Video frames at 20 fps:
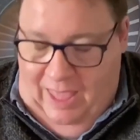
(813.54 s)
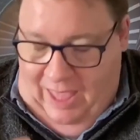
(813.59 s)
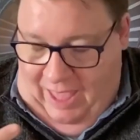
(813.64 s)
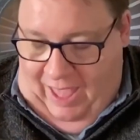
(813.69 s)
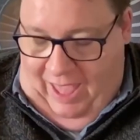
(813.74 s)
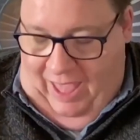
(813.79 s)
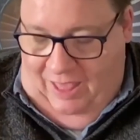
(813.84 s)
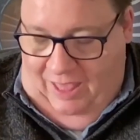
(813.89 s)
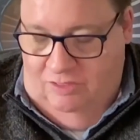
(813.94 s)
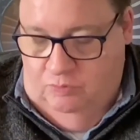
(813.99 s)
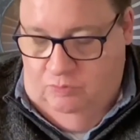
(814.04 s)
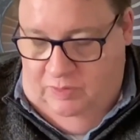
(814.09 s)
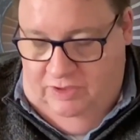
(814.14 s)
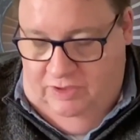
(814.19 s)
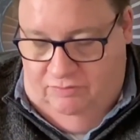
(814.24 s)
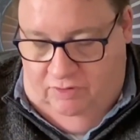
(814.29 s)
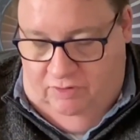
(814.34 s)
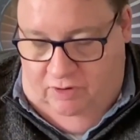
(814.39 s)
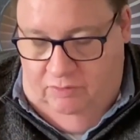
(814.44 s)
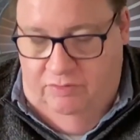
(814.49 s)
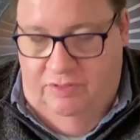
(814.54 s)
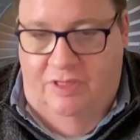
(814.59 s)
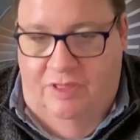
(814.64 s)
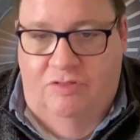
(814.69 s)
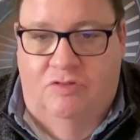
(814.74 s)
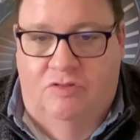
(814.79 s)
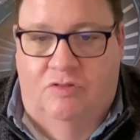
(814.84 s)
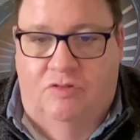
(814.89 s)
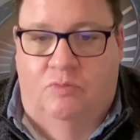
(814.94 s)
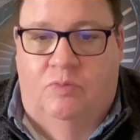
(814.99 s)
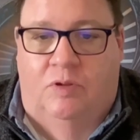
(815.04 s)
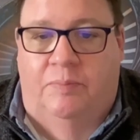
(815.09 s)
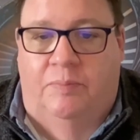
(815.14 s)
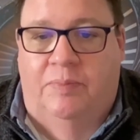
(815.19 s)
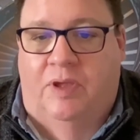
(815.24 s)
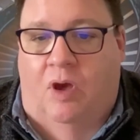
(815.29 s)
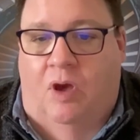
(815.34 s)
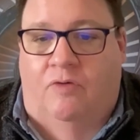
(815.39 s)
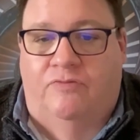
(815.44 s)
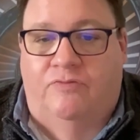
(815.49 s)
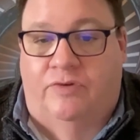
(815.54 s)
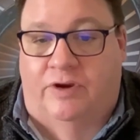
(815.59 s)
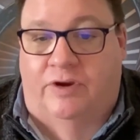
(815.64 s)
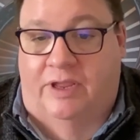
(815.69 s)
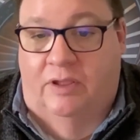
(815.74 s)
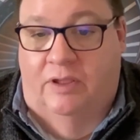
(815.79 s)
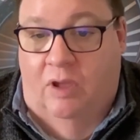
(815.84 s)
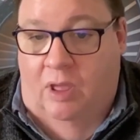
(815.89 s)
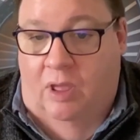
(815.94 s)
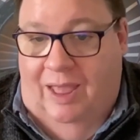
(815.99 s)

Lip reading: As we grow this, we'll be offering,